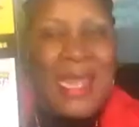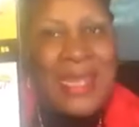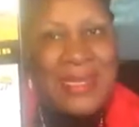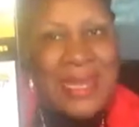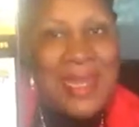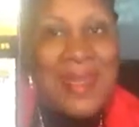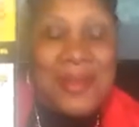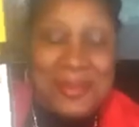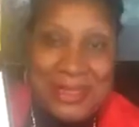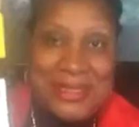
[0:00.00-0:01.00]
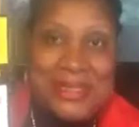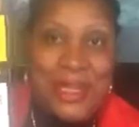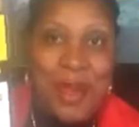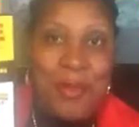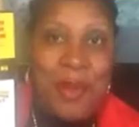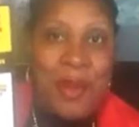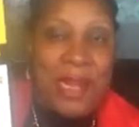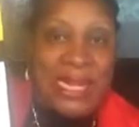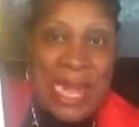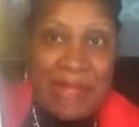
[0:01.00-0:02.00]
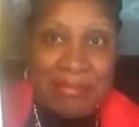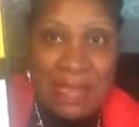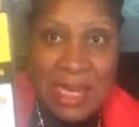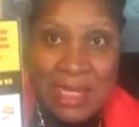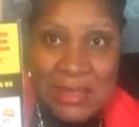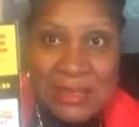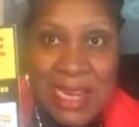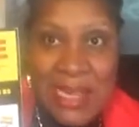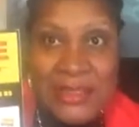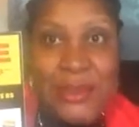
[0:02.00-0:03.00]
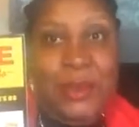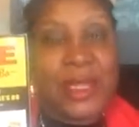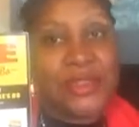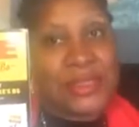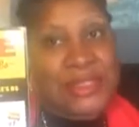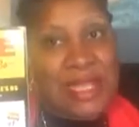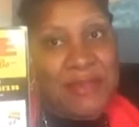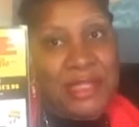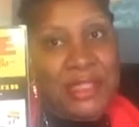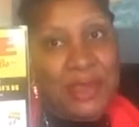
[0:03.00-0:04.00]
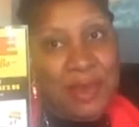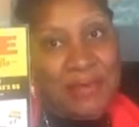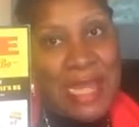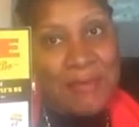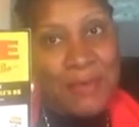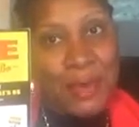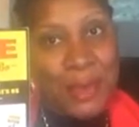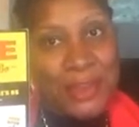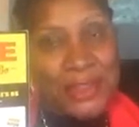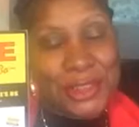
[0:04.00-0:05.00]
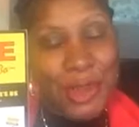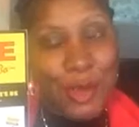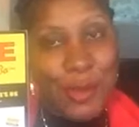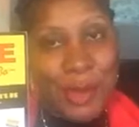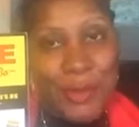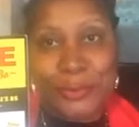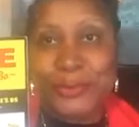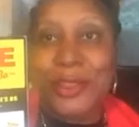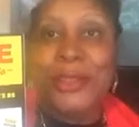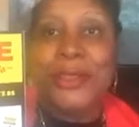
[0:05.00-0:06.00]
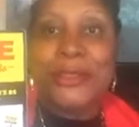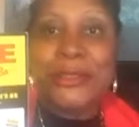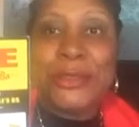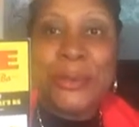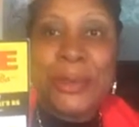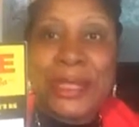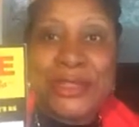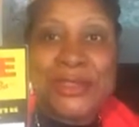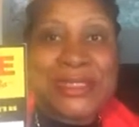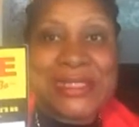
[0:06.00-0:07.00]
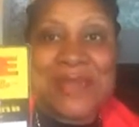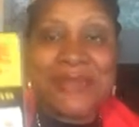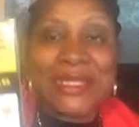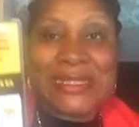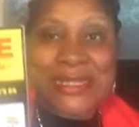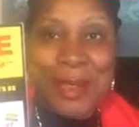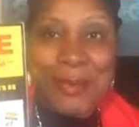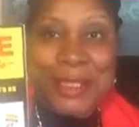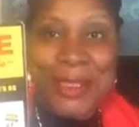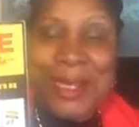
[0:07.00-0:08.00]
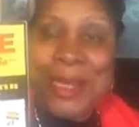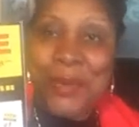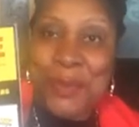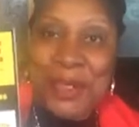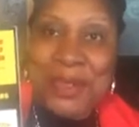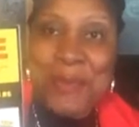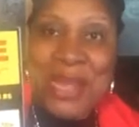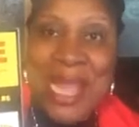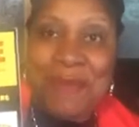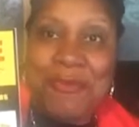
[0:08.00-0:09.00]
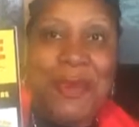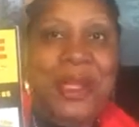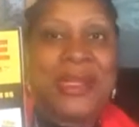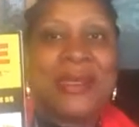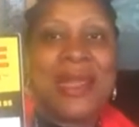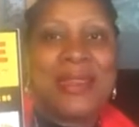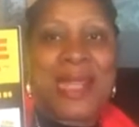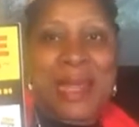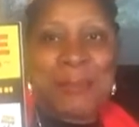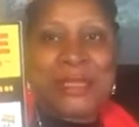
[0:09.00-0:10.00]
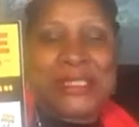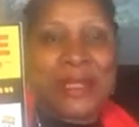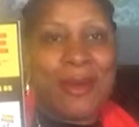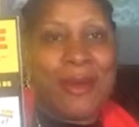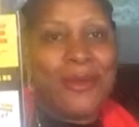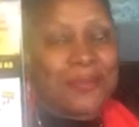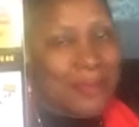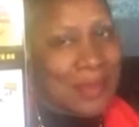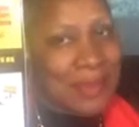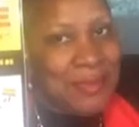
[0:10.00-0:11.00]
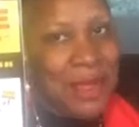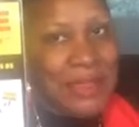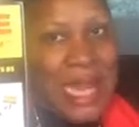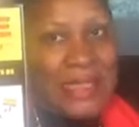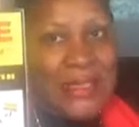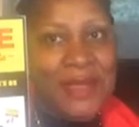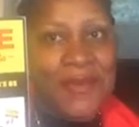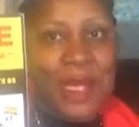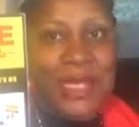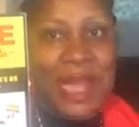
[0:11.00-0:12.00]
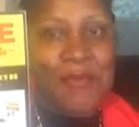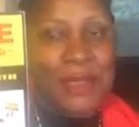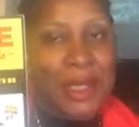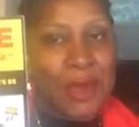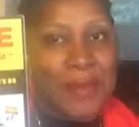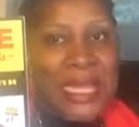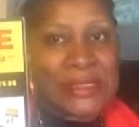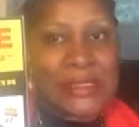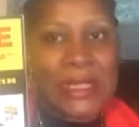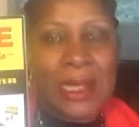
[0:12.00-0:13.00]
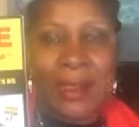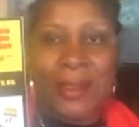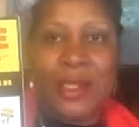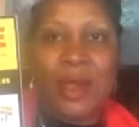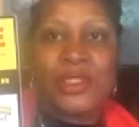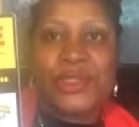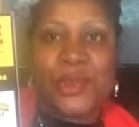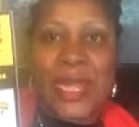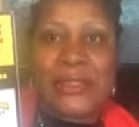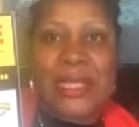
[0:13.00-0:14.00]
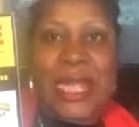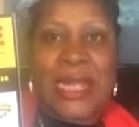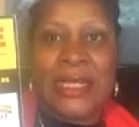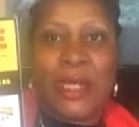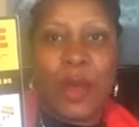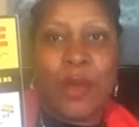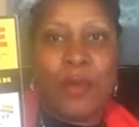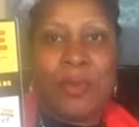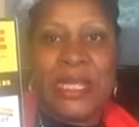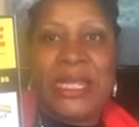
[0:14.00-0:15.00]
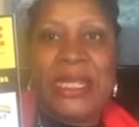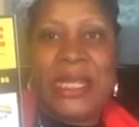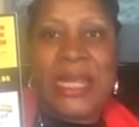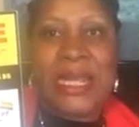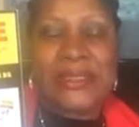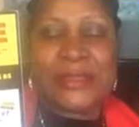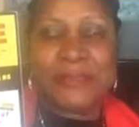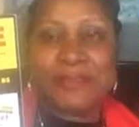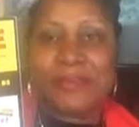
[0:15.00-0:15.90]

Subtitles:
Hey there, this is YoBo, and I think it's day 272 of life according to YoBo. 270-something. Welcome back for another episode, learning how to live our life with no mess, no stress, and no BS.